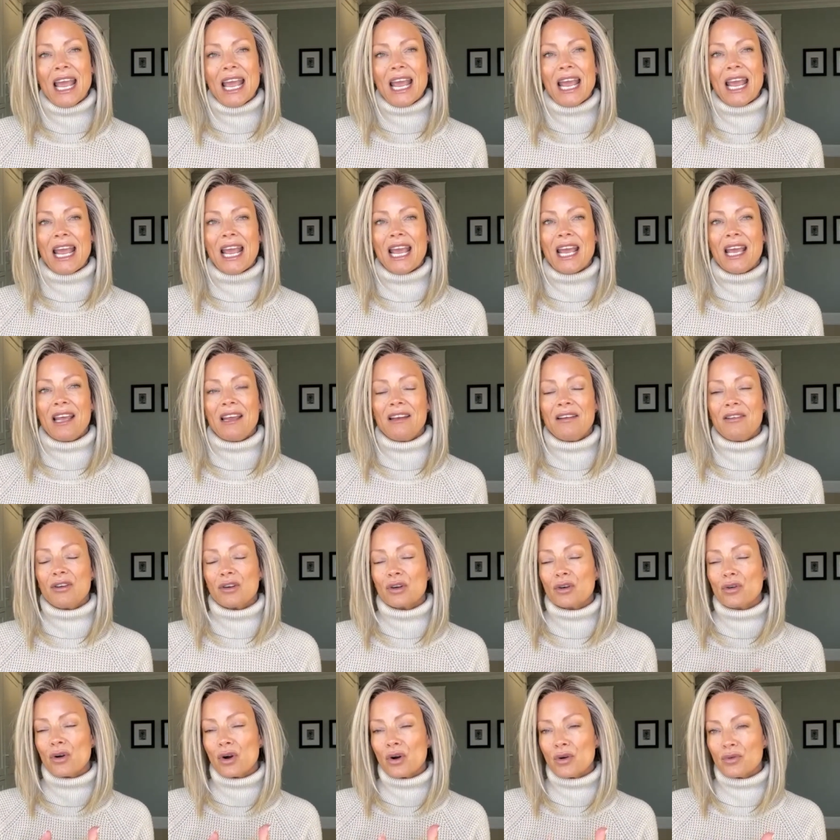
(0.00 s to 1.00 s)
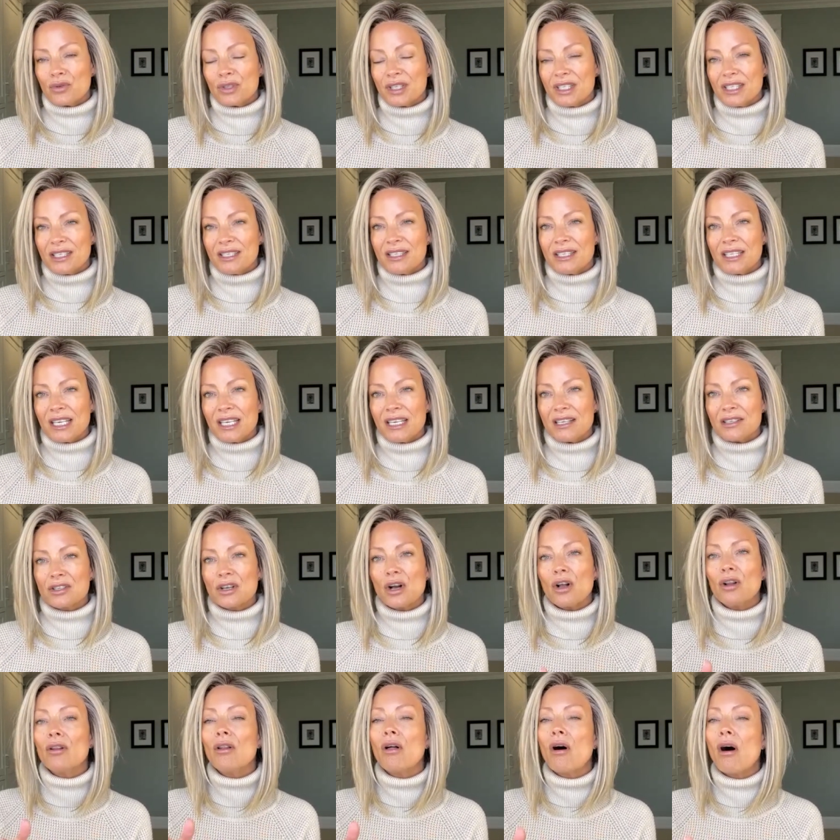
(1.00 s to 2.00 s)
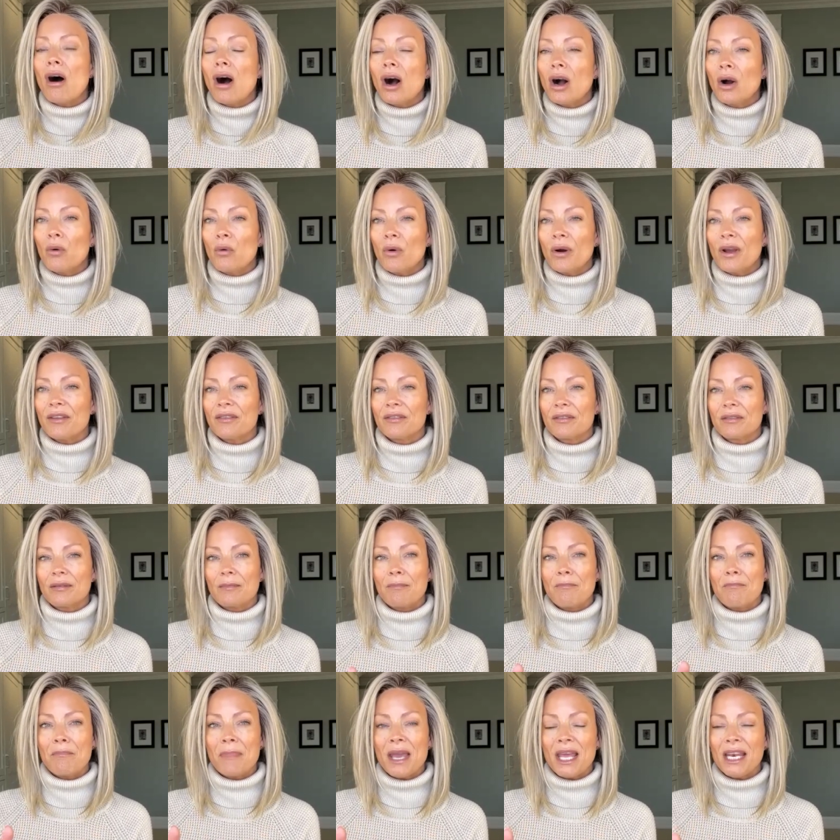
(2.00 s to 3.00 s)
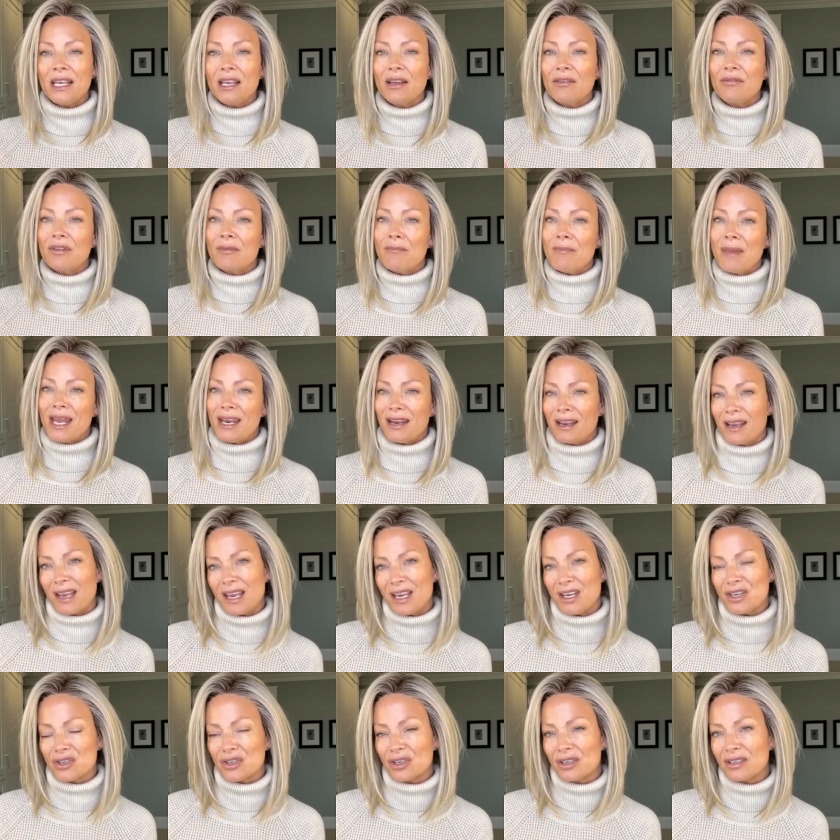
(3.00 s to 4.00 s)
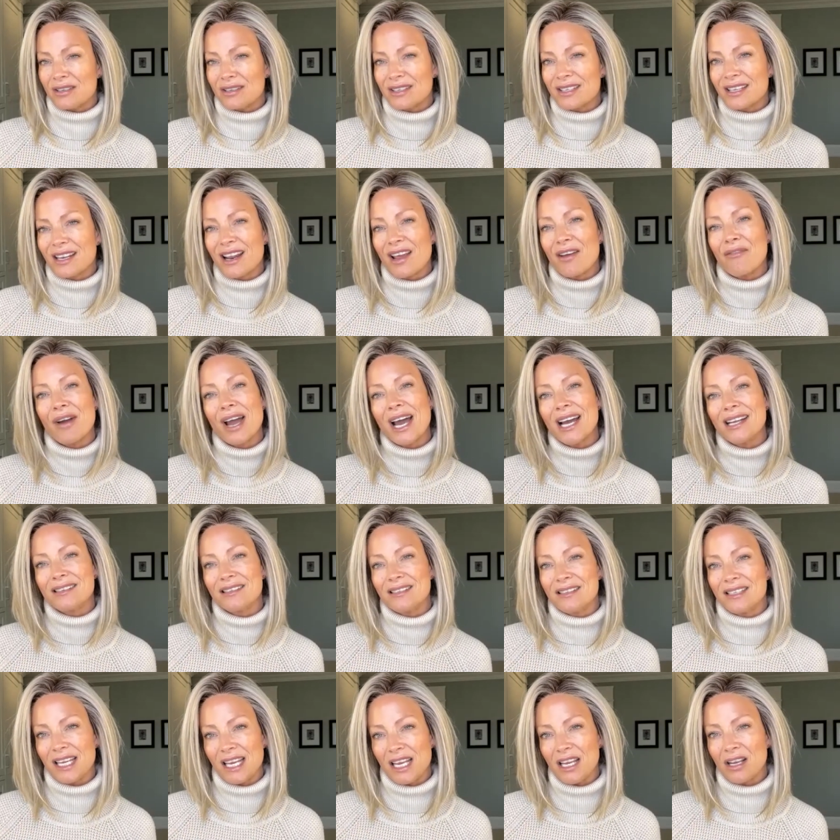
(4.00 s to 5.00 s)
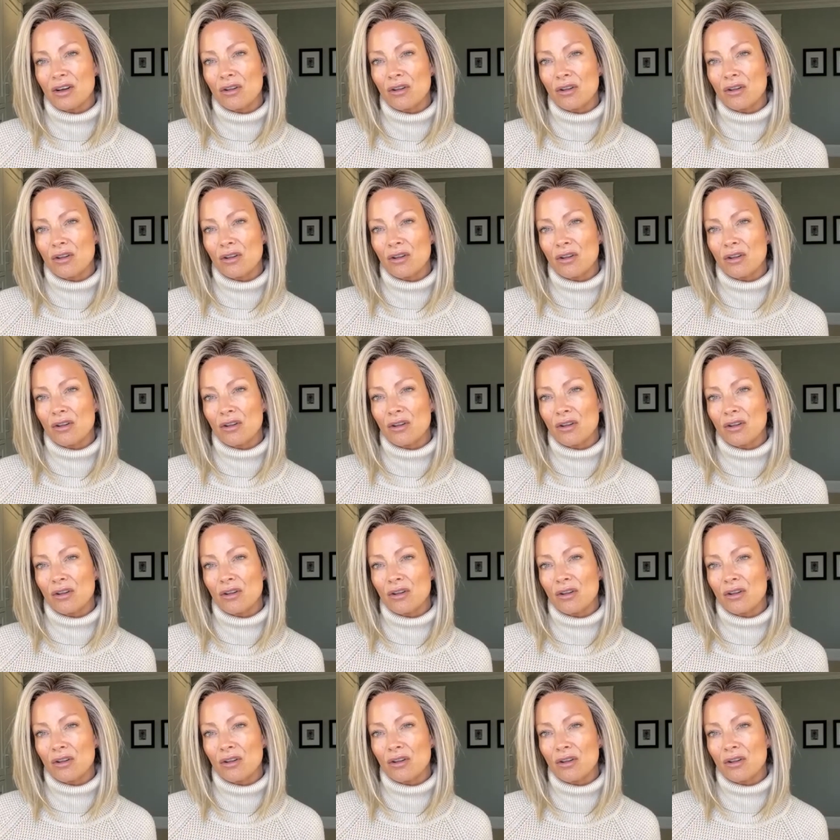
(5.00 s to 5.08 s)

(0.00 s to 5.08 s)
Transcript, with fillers: And Crohn's disease, along with many of the medications that I've had to take